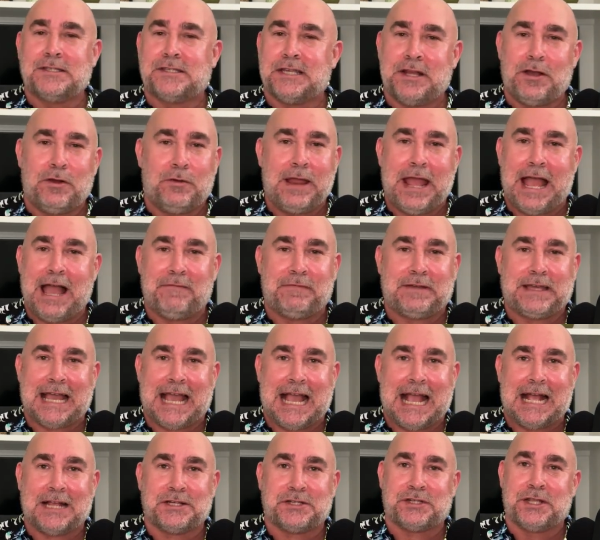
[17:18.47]
because they don't have
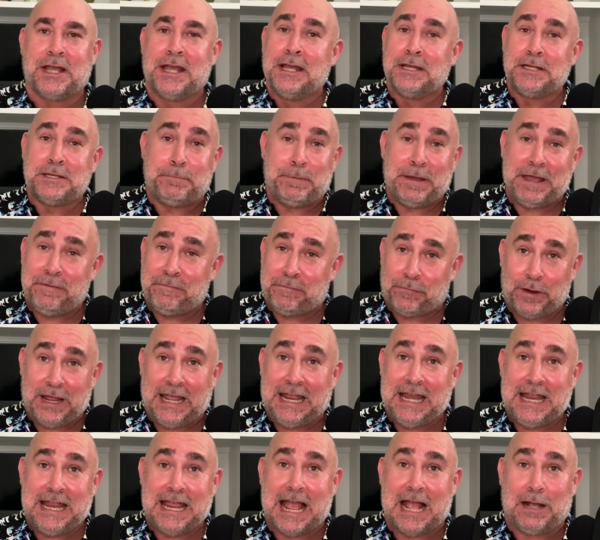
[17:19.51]
cash to pay for
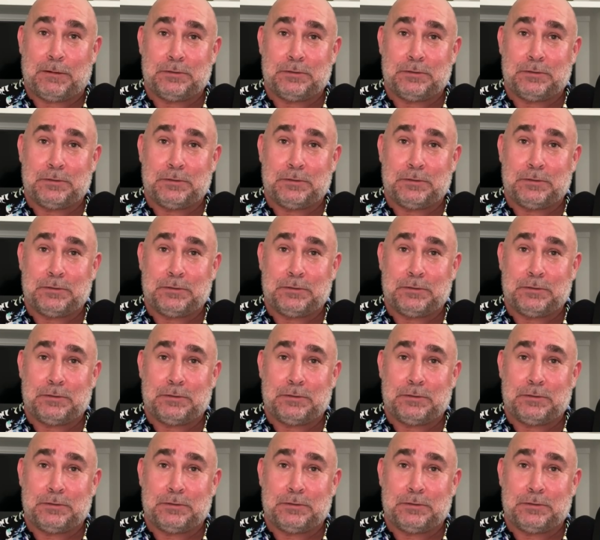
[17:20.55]
any